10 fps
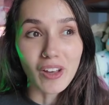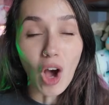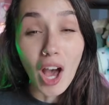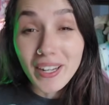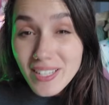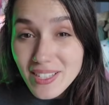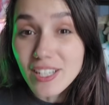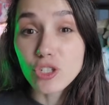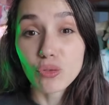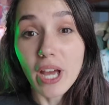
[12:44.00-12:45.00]
honestly
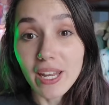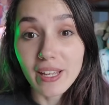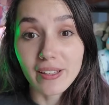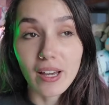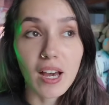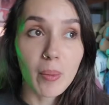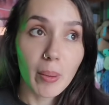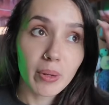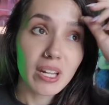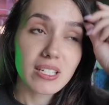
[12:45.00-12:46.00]
dreading. I'm
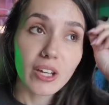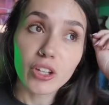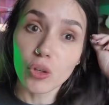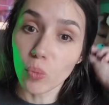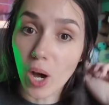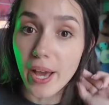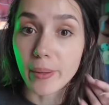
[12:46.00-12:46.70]
not going to tell you why.